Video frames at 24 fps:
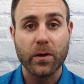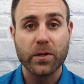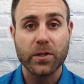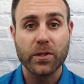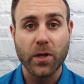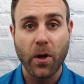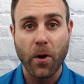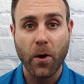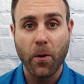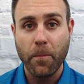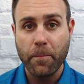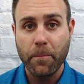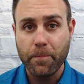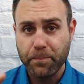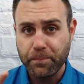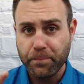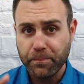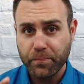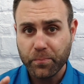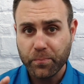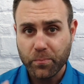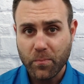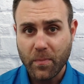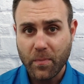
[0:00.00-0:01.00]
So
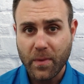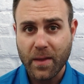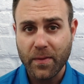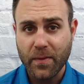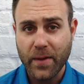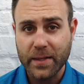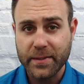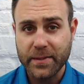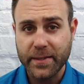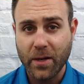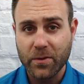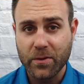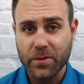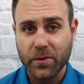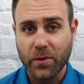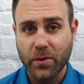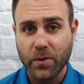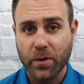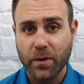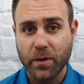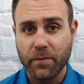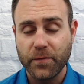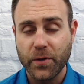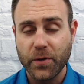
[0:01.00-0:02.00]
that sounds a little
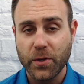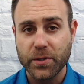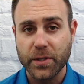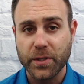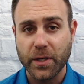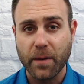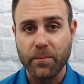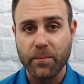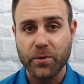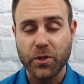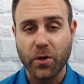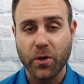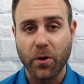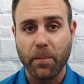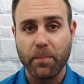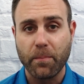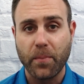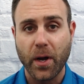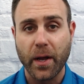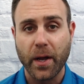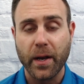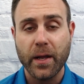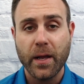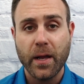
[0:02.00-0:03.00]
confusing, I'm sure,
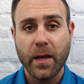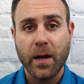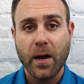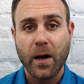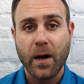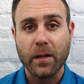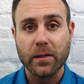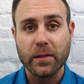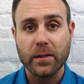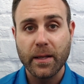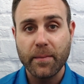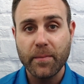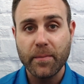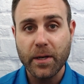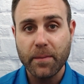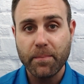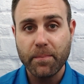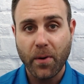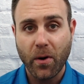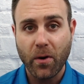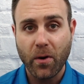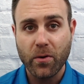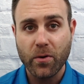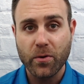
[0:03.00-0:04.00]
but a limited
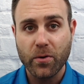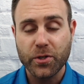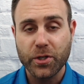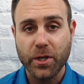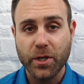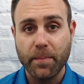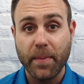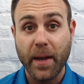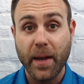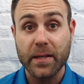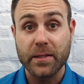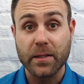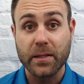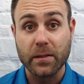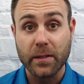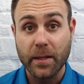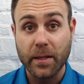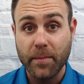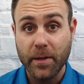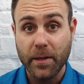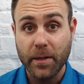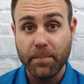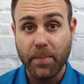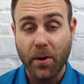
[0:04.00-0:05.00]
partnership has a
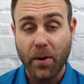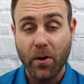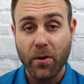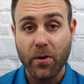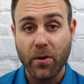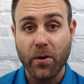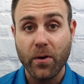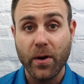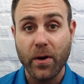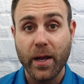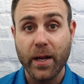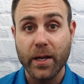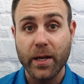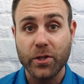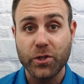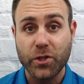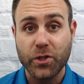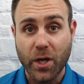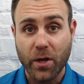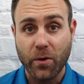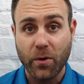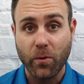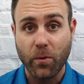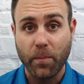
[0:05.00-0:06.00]
limited partner and a
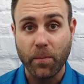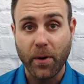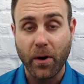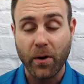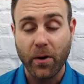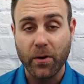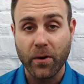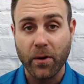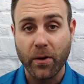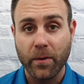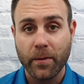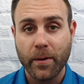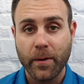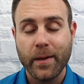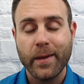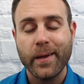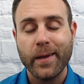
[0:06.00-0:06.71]
general partner.